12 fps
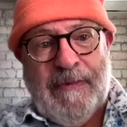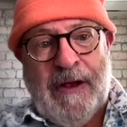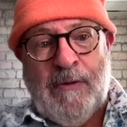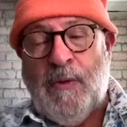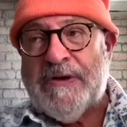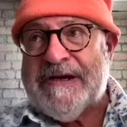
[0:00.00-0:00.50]

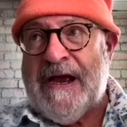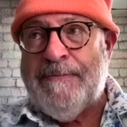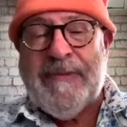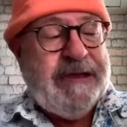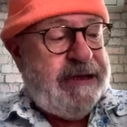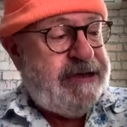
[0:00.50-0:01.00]
And what's
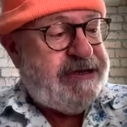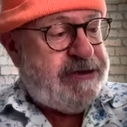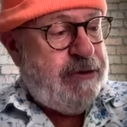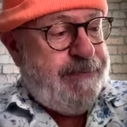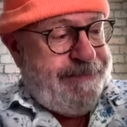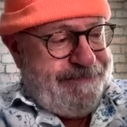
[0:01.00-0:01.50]
happening is
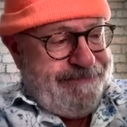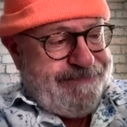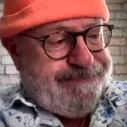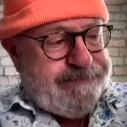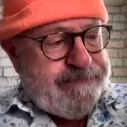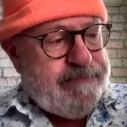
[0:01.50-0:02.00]
that
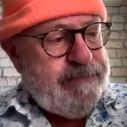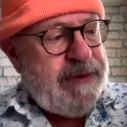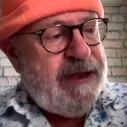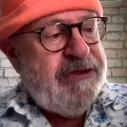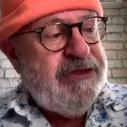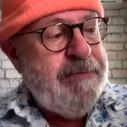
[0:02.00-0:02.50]

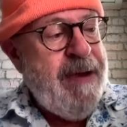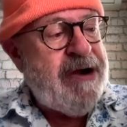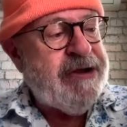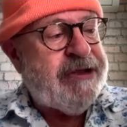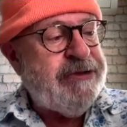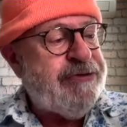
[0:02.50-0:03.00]
the
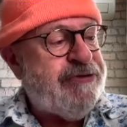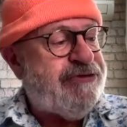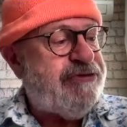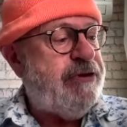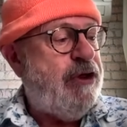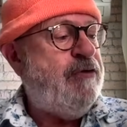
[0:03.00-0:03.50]

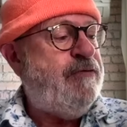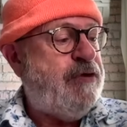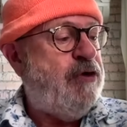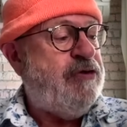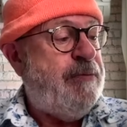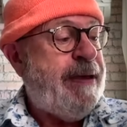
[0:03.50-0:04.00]
Americans, who've
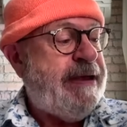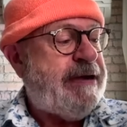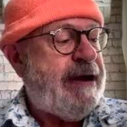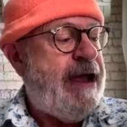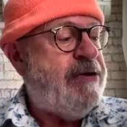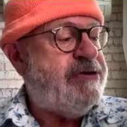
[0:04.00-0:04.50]
got the big
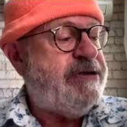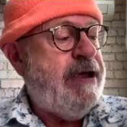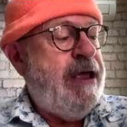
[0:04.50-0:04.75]
clout,